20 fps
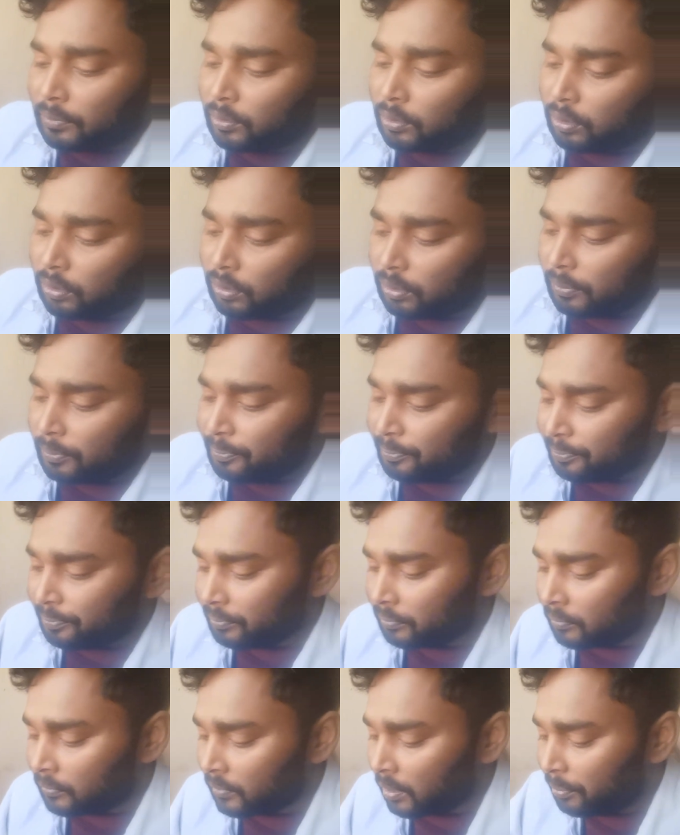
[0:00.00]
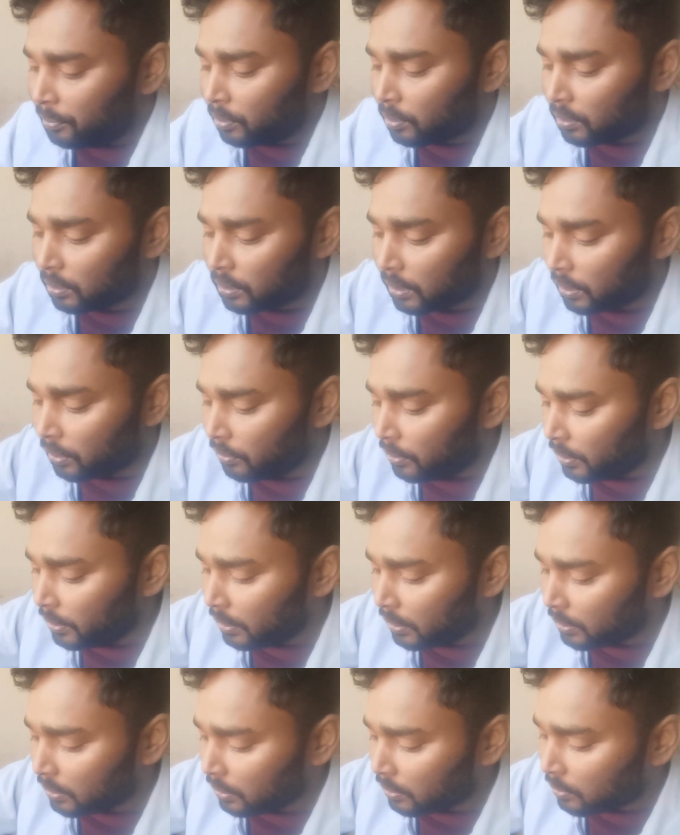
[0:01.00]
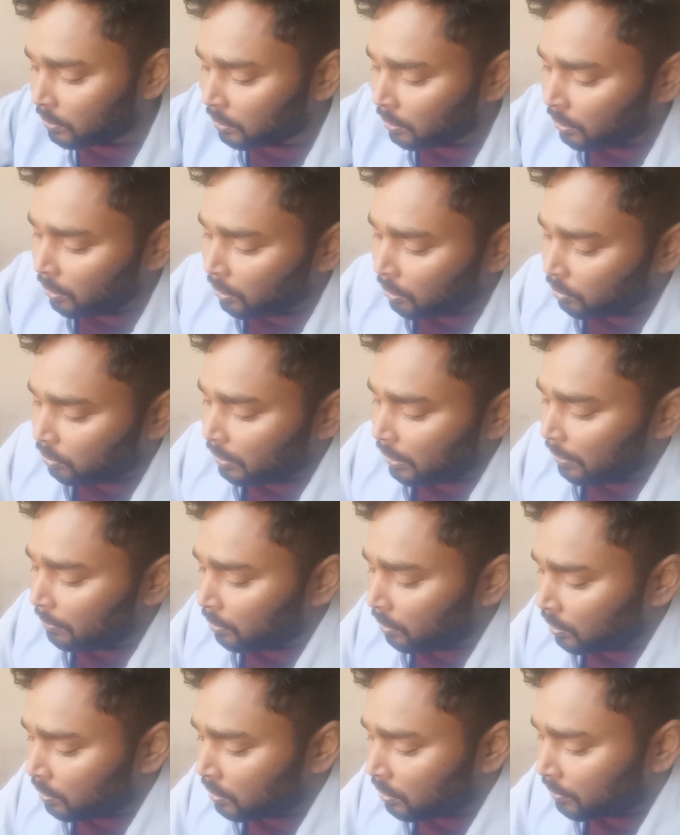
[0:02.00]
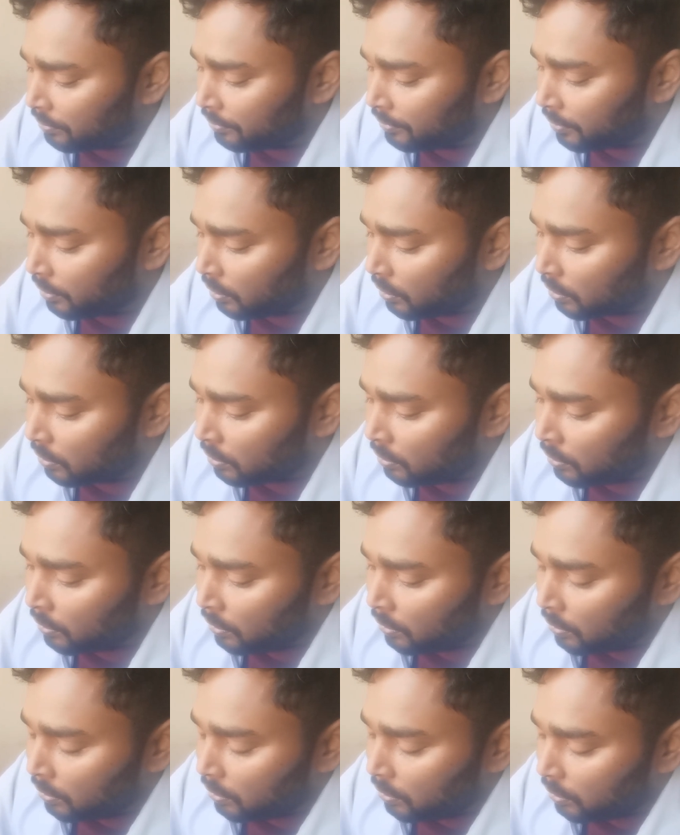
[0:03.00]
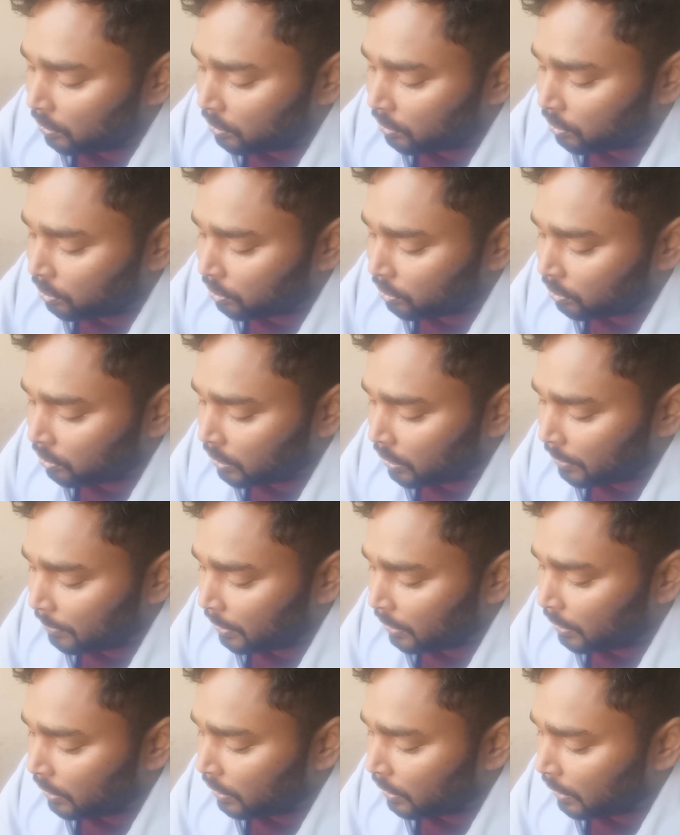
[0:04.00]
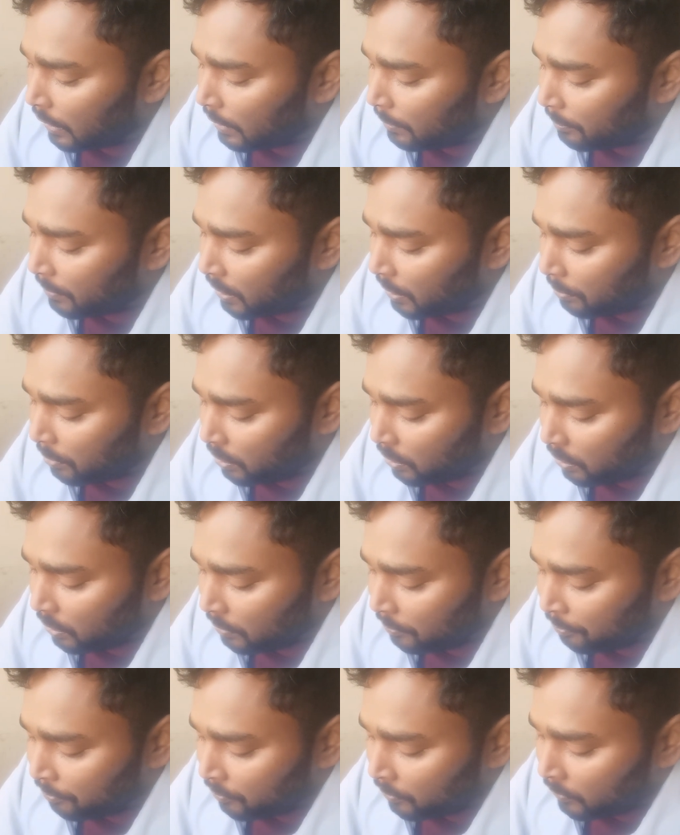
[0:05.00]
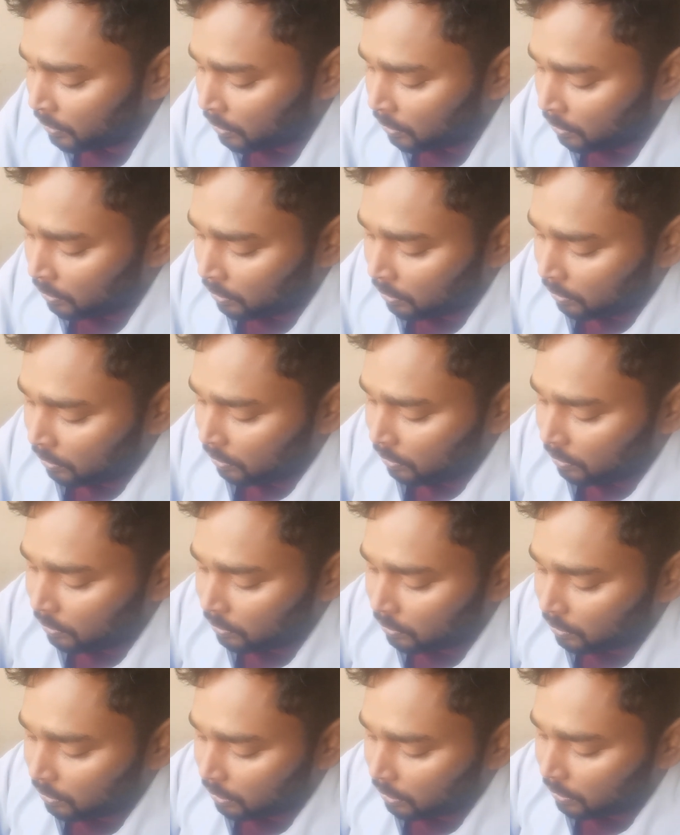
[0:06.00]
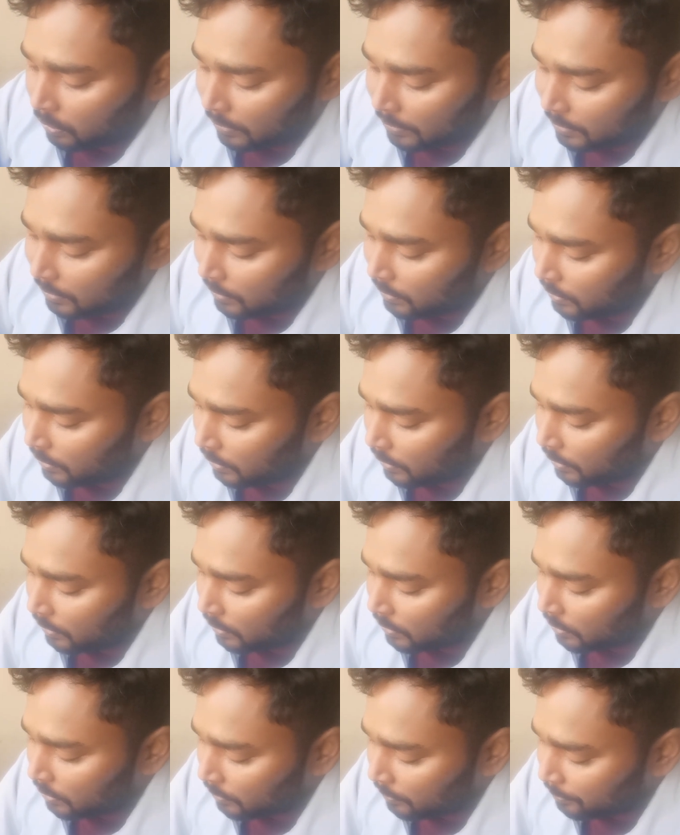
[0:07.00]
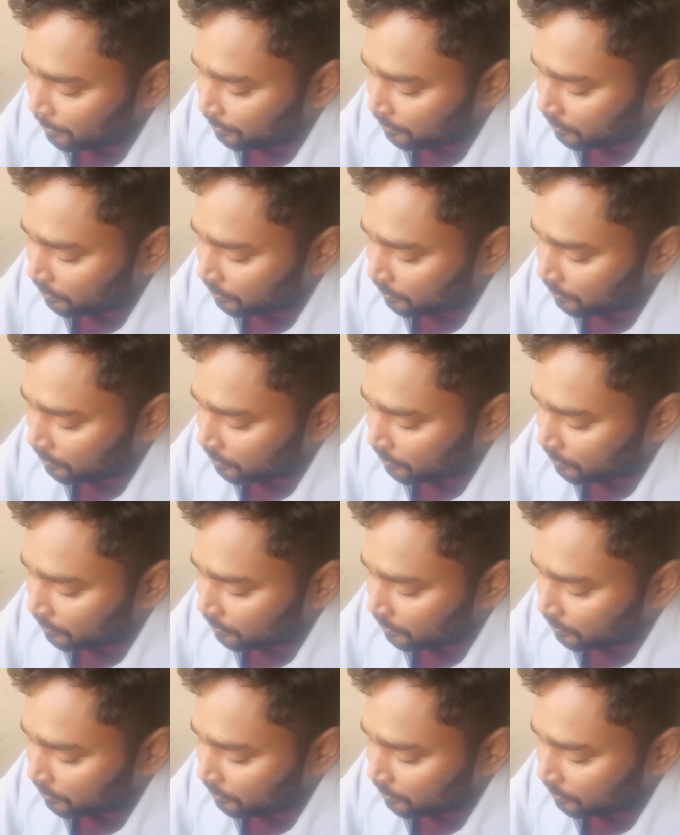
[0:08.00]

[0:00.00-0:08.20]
So for the security reasons, we have lots of work to do day by day. NVMe, the SSDs,